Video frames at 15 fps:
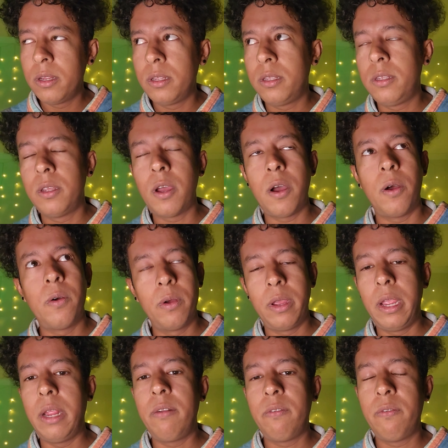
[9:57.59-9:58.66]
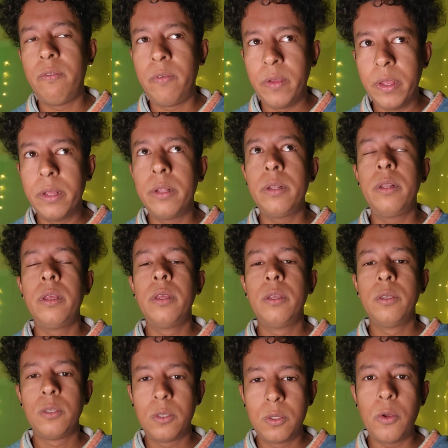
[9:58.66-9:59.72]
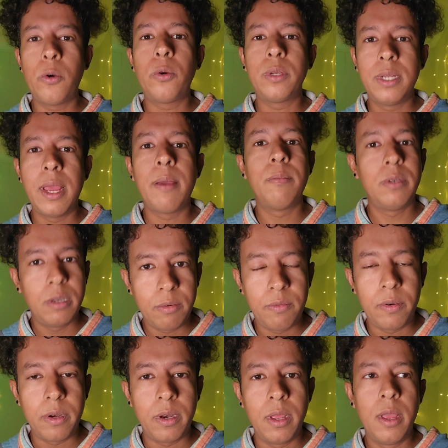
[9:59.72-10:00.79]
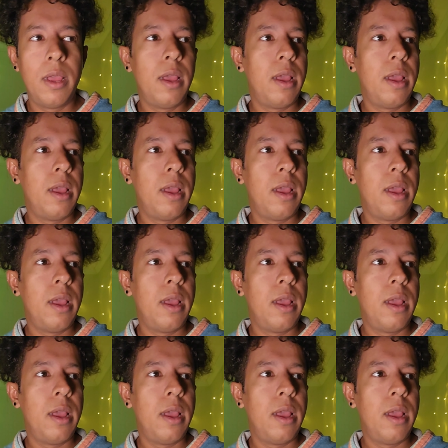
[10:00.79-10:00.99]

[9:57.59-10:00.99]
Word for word: yo, it feels so damn different.